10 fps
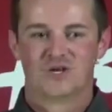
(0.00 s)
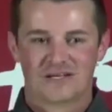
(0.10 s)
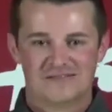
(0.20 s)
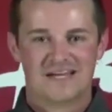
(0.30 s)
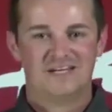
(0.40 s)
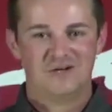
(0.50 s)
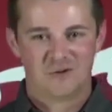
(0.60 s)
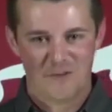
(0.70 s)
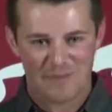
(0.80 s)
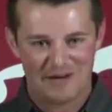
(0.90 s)
So
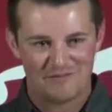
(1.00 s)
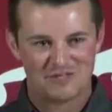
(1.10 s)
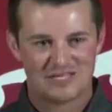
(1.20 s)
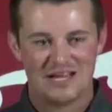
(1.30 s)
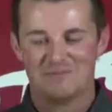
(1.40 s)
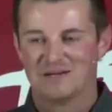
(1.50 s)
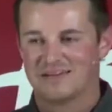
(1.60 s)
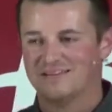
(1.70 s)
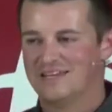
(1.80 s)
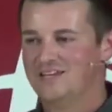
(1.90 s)
continue to repent of sin,
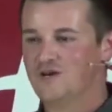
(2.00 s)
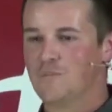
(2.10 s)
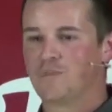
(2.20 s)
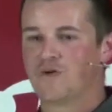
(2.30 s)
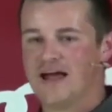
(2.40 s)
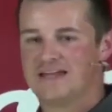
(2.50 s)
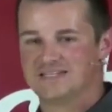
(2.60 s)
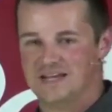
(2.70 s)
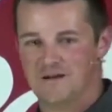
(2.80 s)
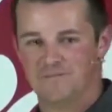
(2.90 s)
but continue to
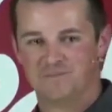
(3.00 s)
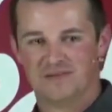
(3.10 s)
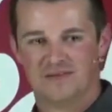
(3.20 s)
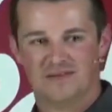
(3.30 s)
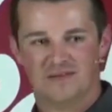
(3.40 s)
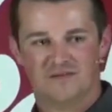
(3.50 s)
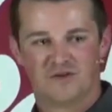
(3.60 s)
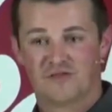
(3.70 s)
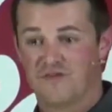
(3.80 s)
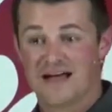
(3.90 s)
praise him
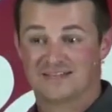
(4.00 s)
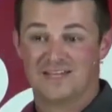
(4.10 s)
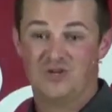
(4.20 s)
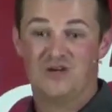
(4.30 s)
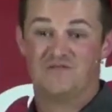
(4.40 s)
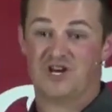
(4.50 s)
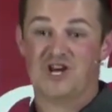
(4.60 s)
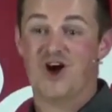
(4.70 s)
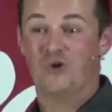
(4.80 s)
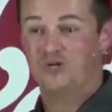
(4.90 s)
for the fact that you
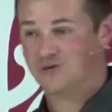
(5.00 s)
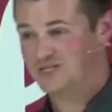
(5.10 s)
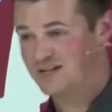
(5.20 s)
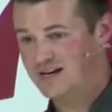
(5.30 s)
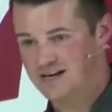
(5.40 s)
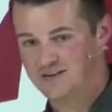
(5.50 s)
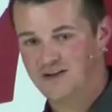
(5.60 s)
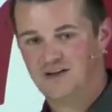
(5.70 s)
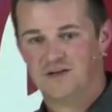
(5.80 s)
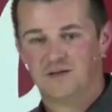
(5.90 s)
even know you're sinning.